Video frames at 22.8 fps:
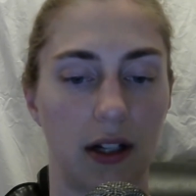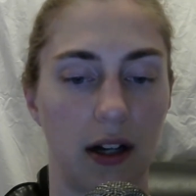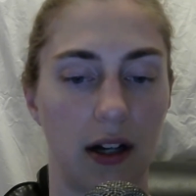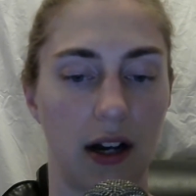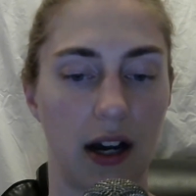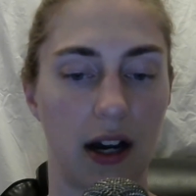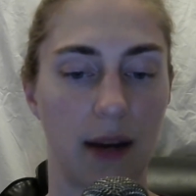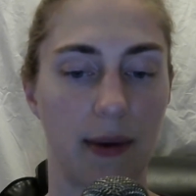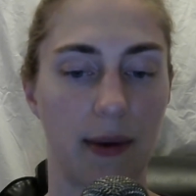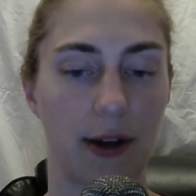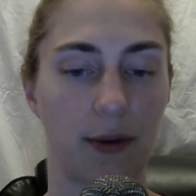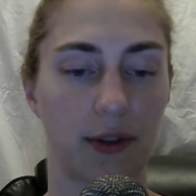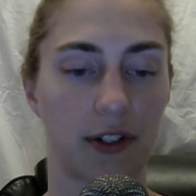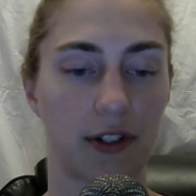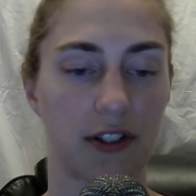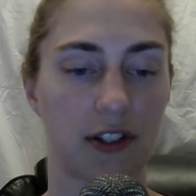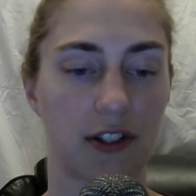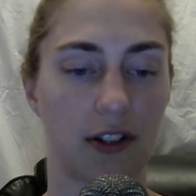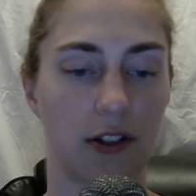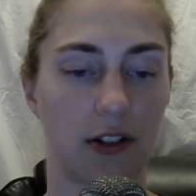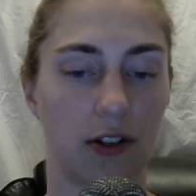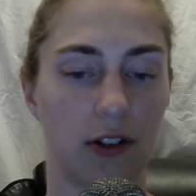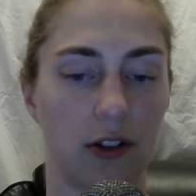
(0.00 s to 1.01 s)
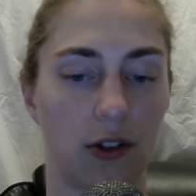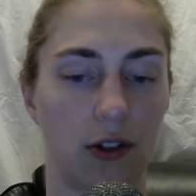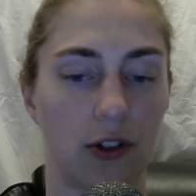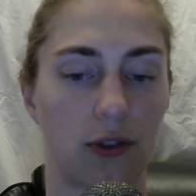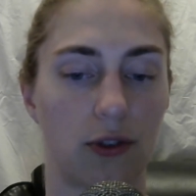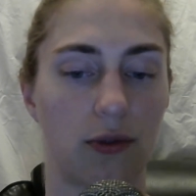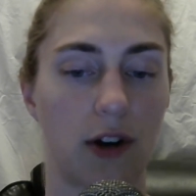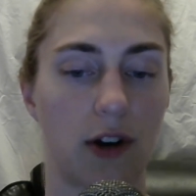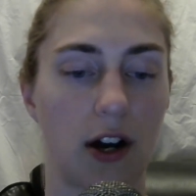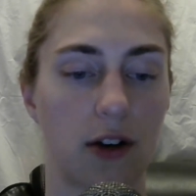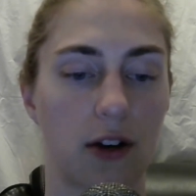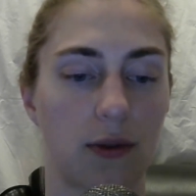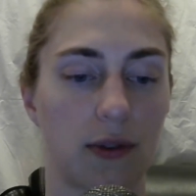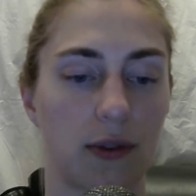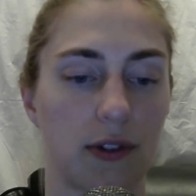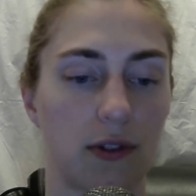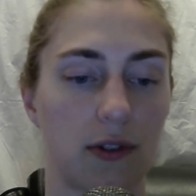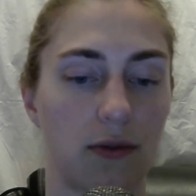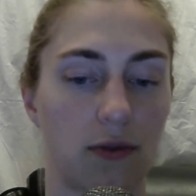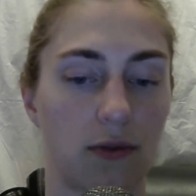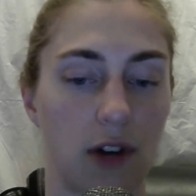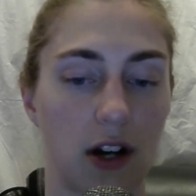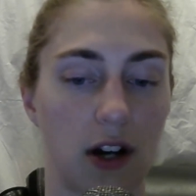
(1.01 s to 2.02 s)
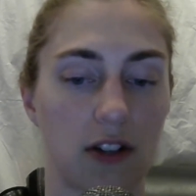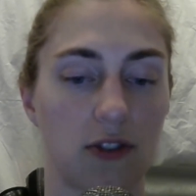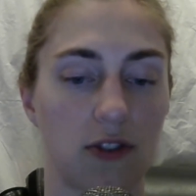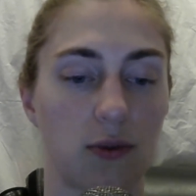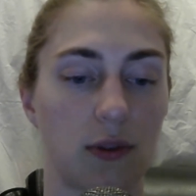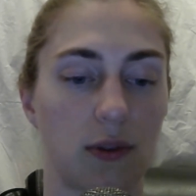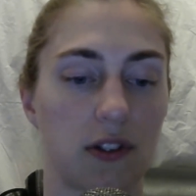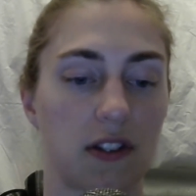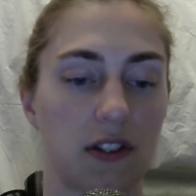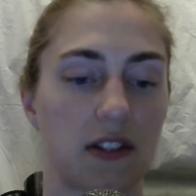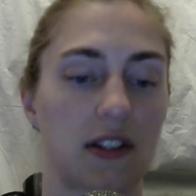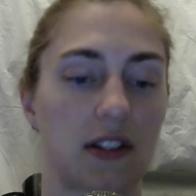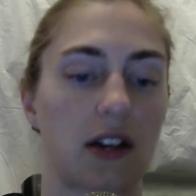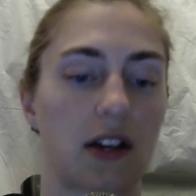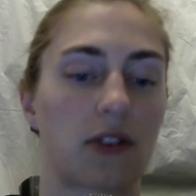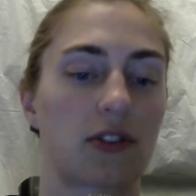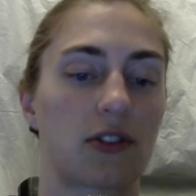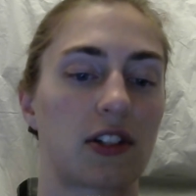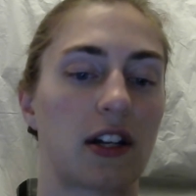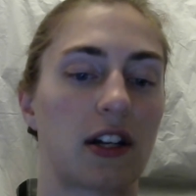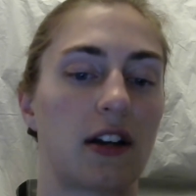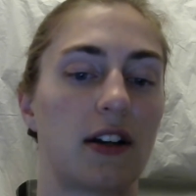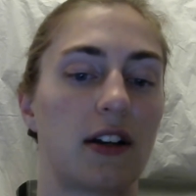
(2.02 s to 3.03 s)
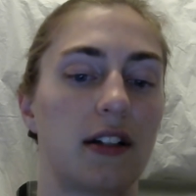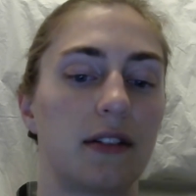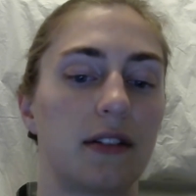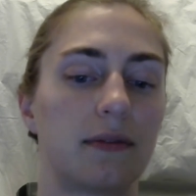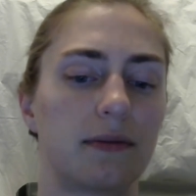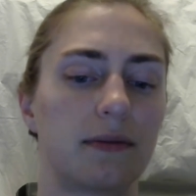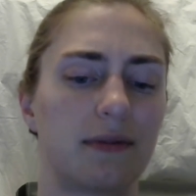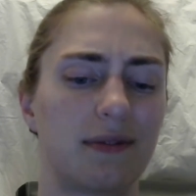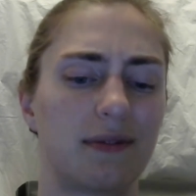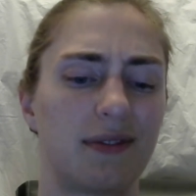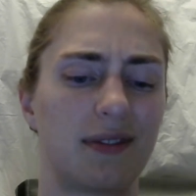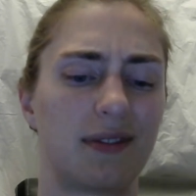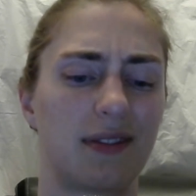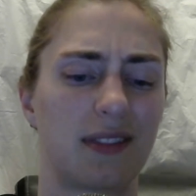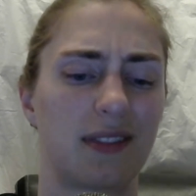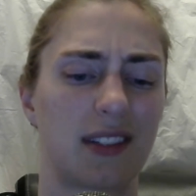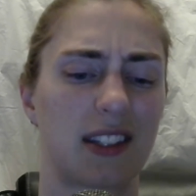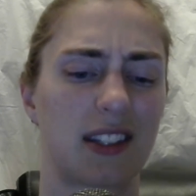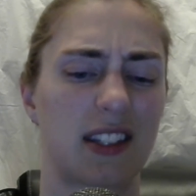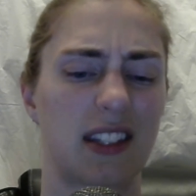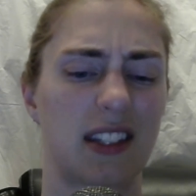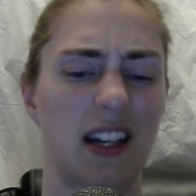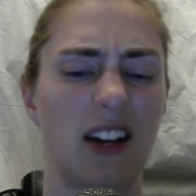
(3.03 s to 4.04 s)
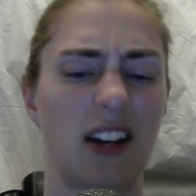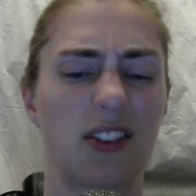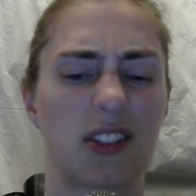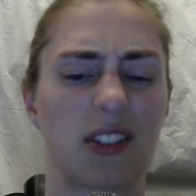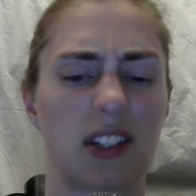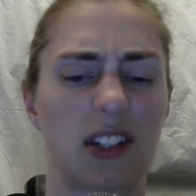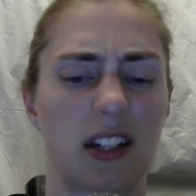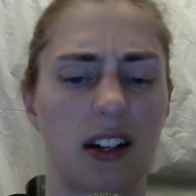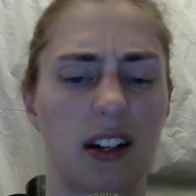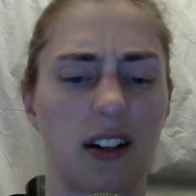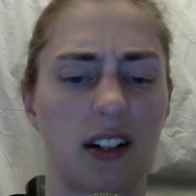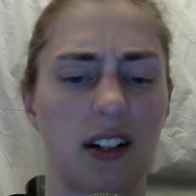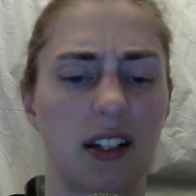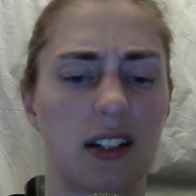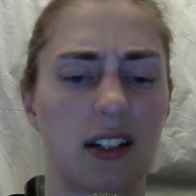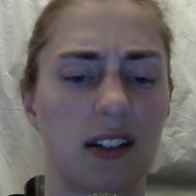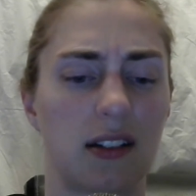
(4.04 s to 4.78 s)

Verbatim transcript: I'm Edwards. Lord Rockwood, Roxwood's secretary. Secretary?